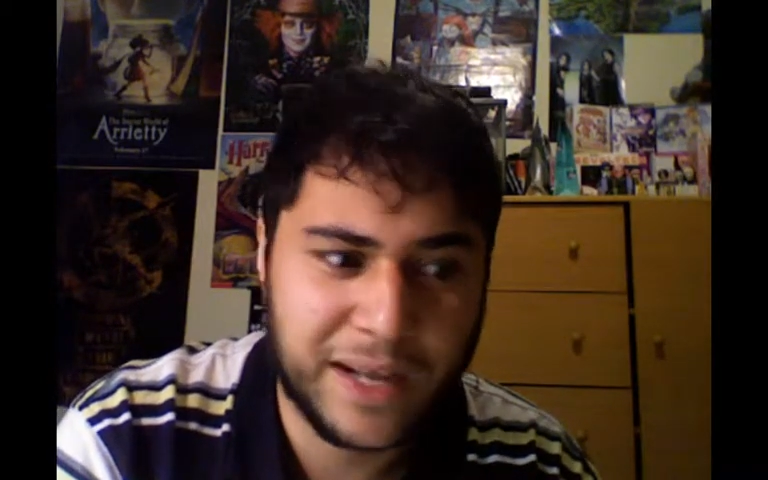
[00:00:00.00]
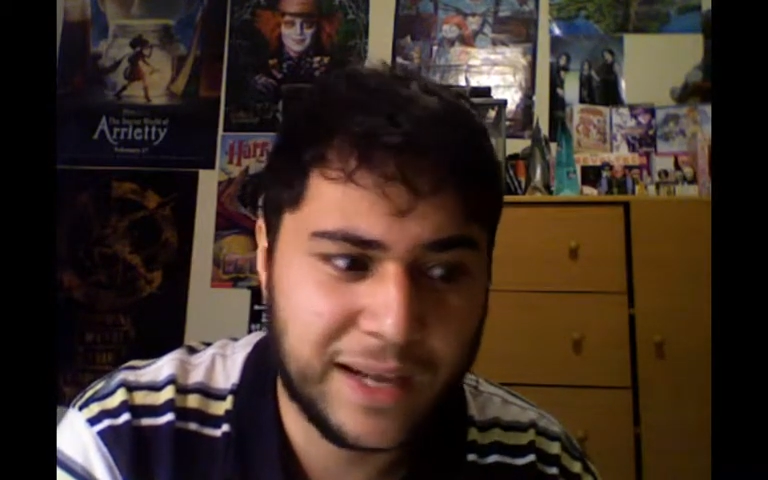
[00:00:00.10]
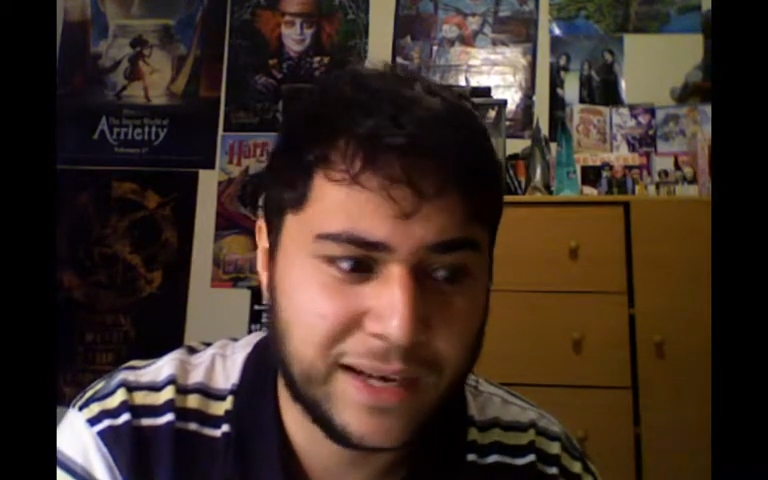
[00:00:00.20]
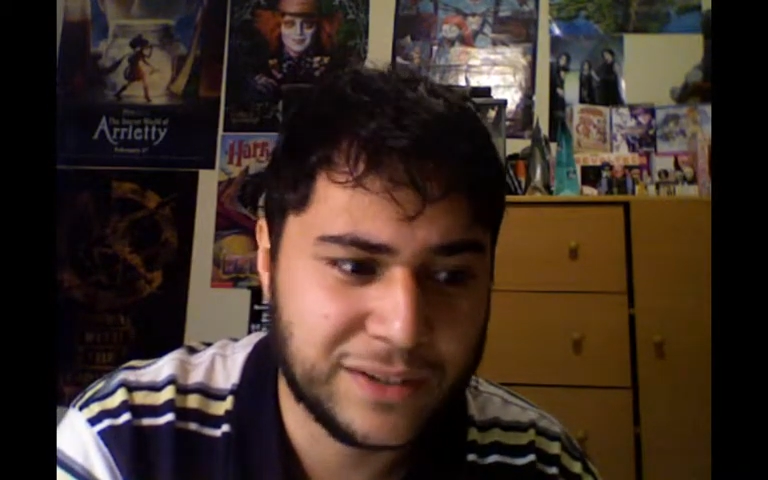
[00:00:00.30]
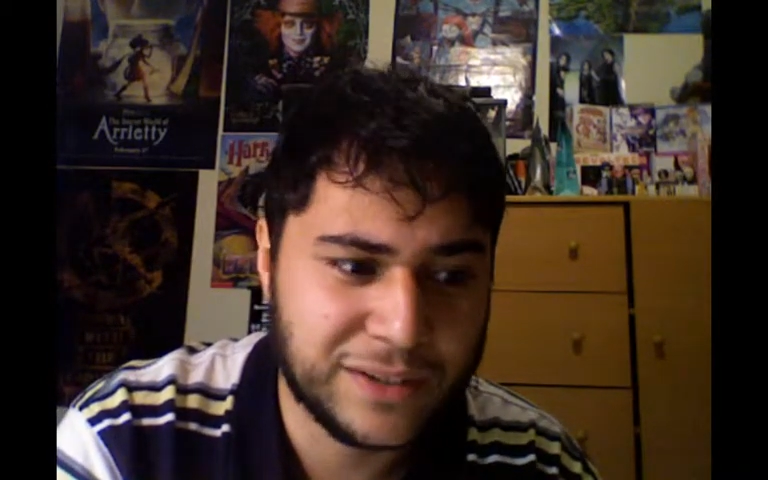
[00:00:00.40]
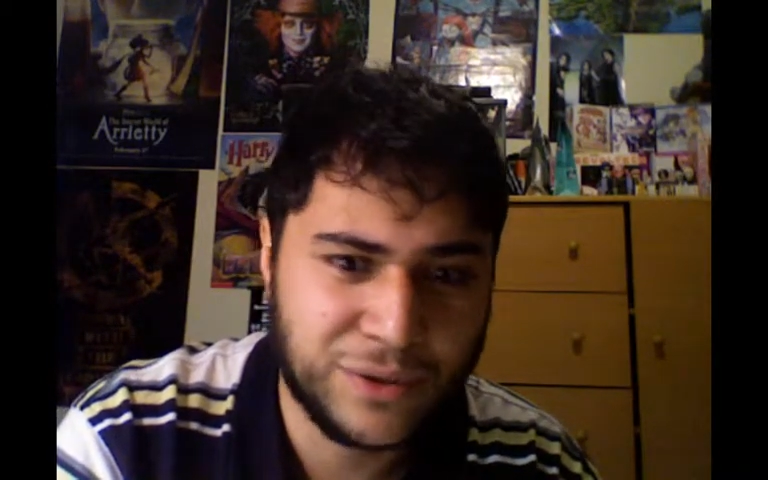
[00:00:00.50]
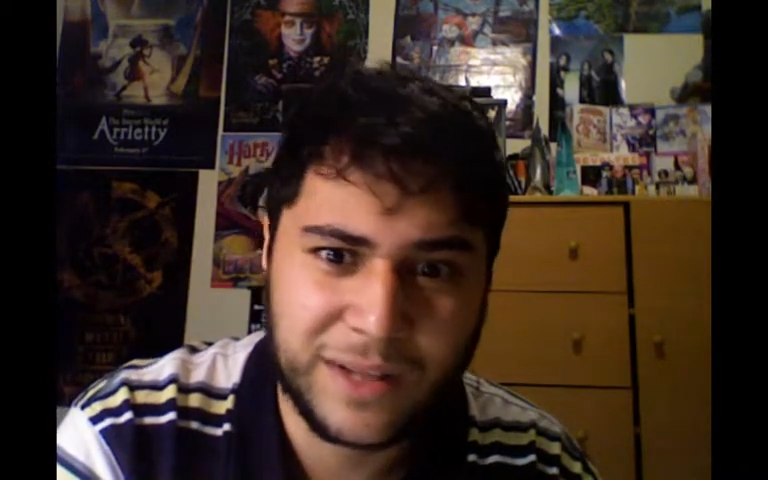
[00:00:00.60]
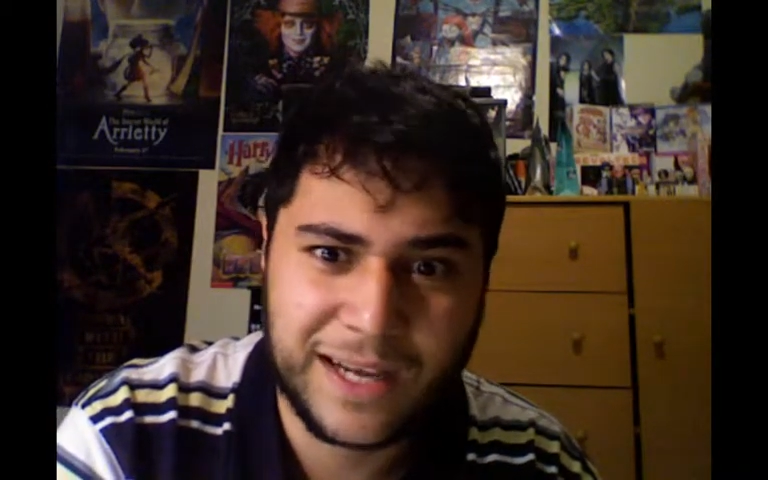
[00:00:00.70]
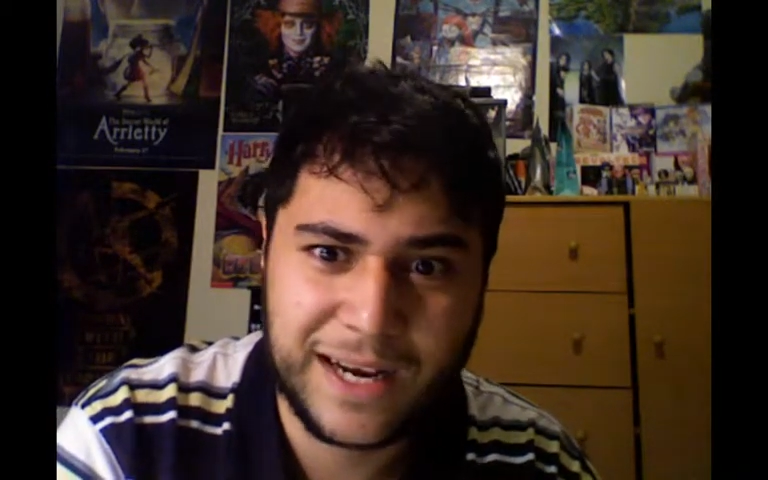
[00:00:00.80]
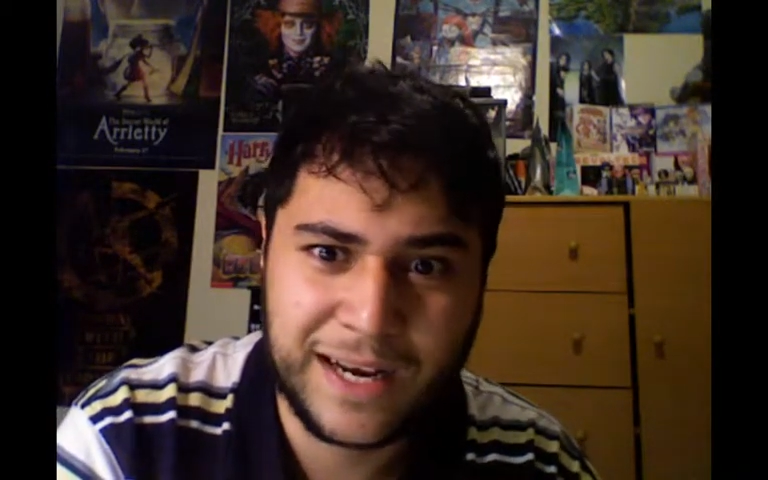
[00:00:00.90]
that it's too
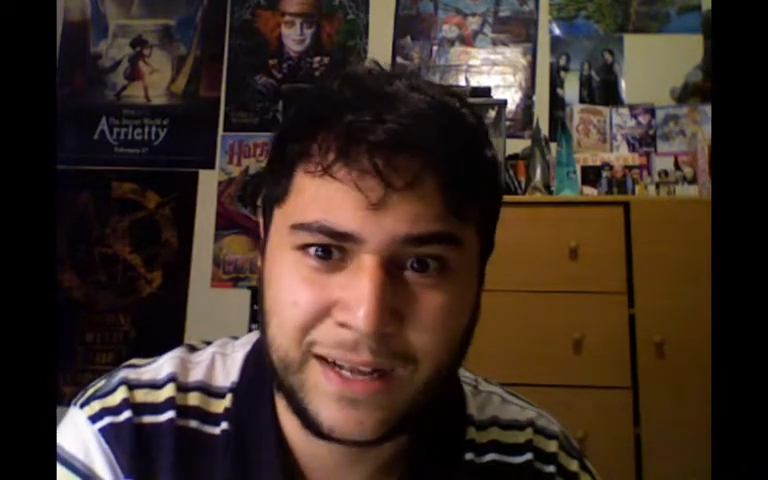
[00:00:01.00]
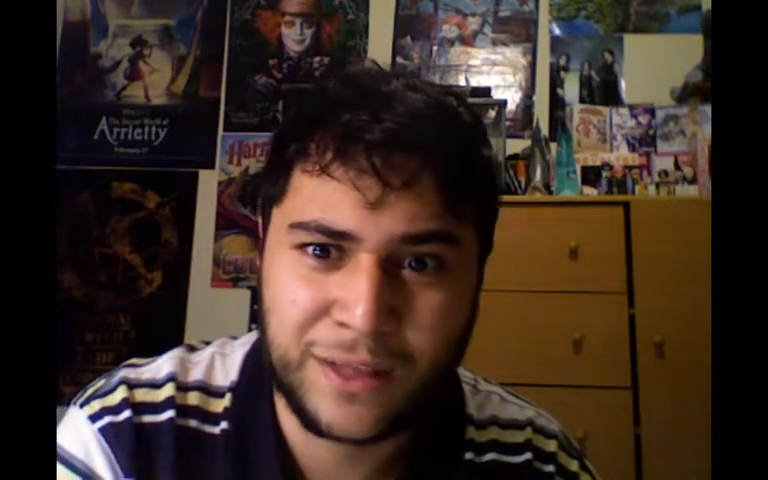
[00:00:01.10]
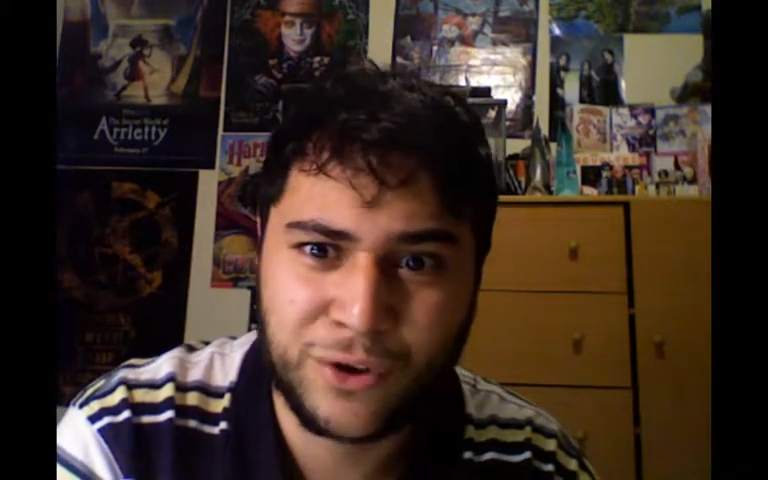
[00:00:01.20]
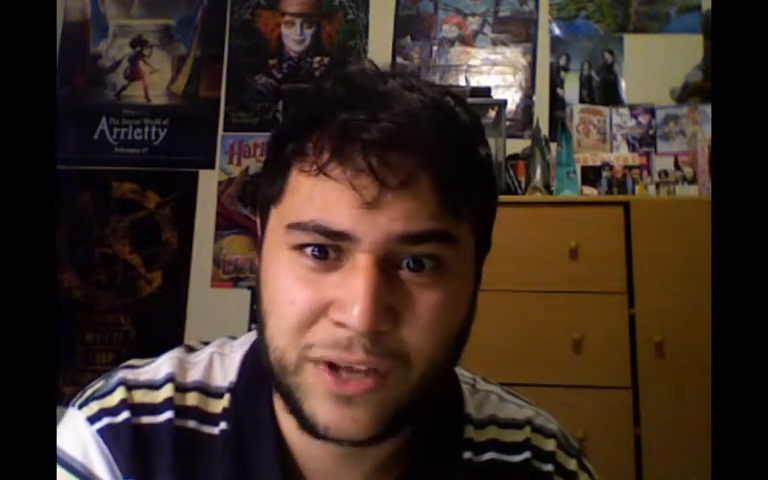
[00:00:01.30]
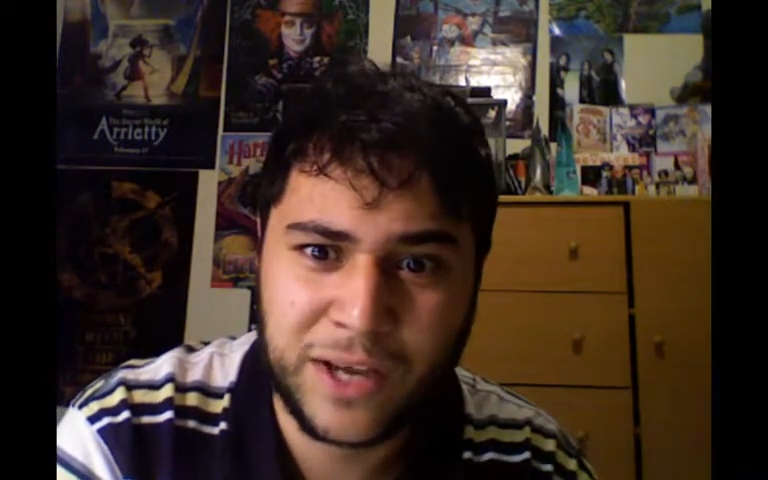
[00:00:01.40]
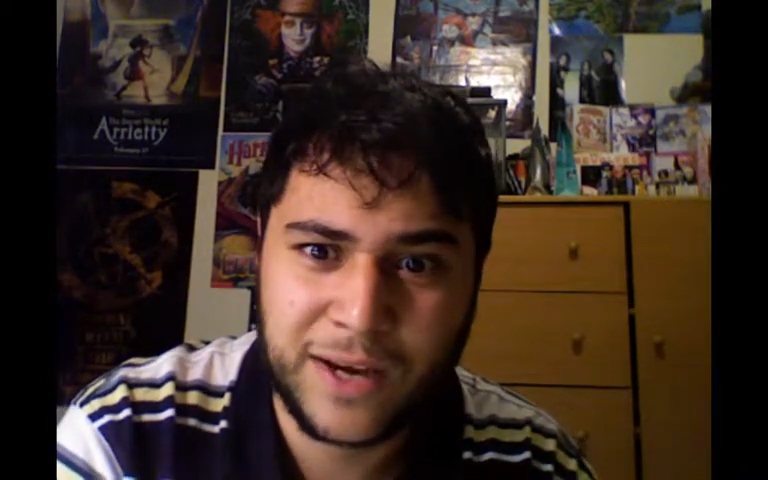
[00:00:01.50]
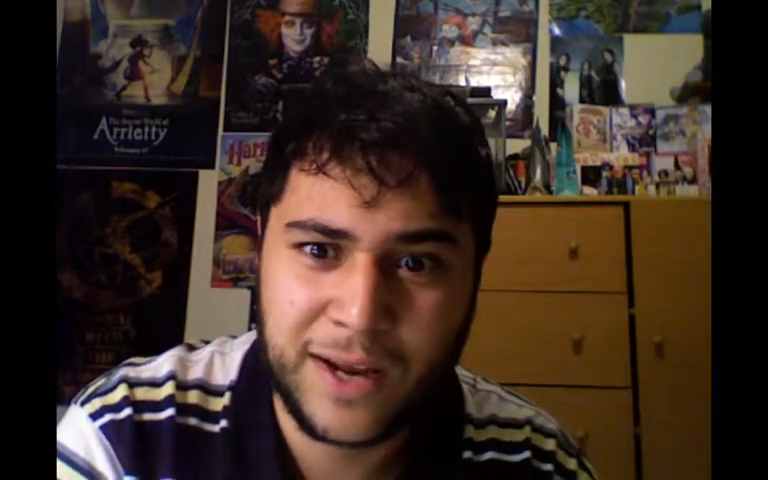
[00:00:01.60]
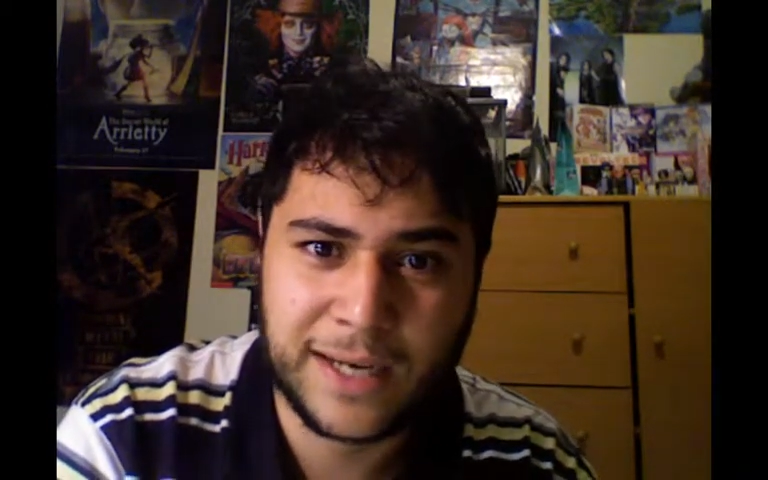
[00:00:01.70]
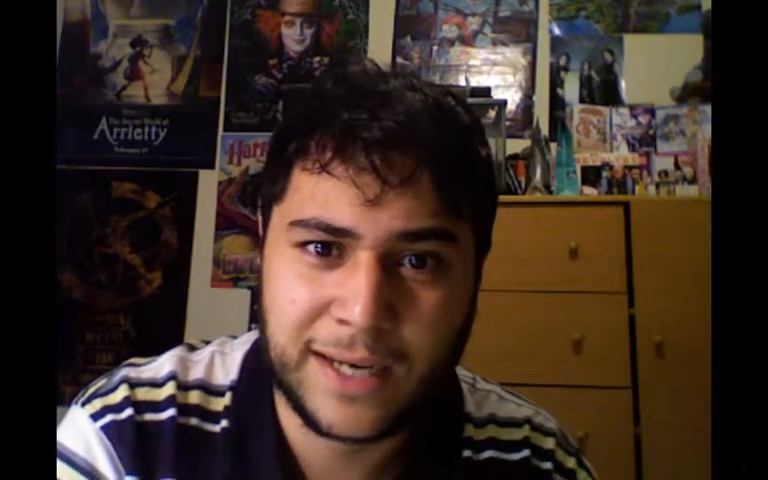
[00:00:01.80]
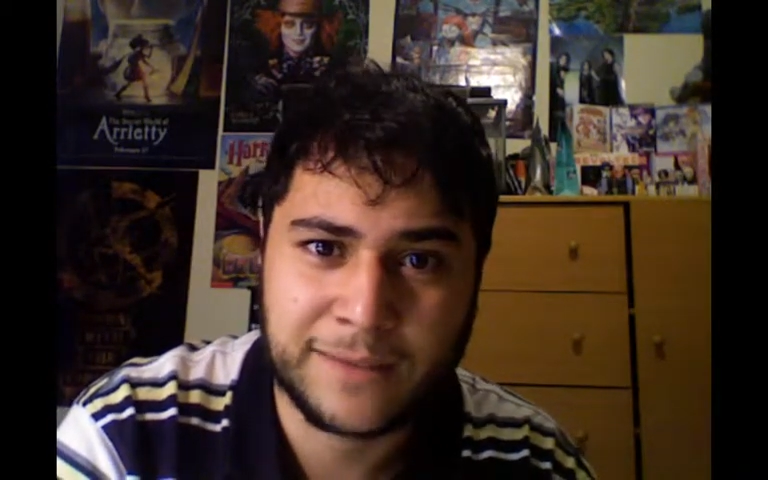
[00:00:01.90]
late at 9:30 at night.